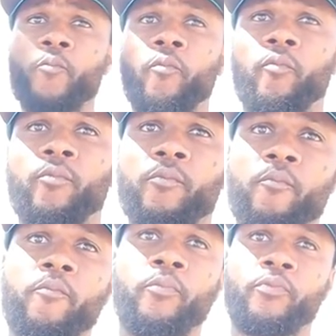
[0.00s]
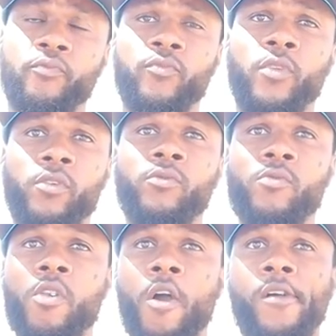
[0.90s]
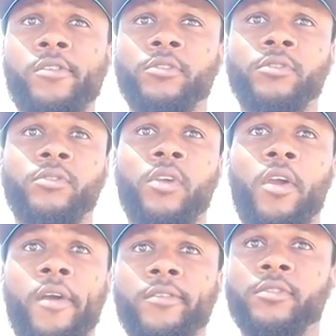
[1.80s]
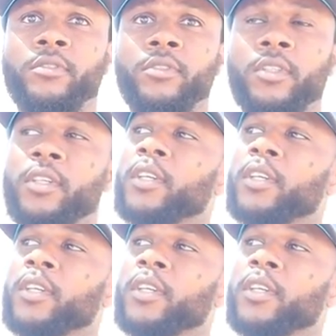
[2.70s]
But the inside, are you gonna do front and back?